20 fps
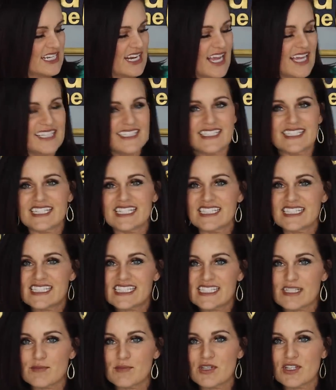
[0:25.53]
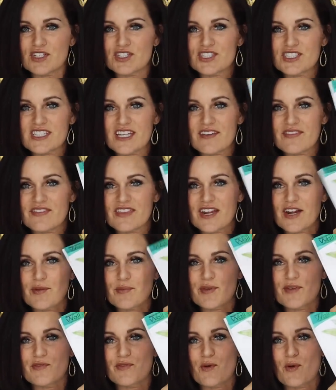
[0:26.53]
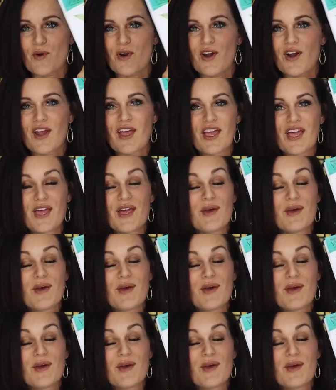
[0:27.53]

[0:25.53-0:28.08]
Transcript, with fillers: and I'd seen similar stuff there before,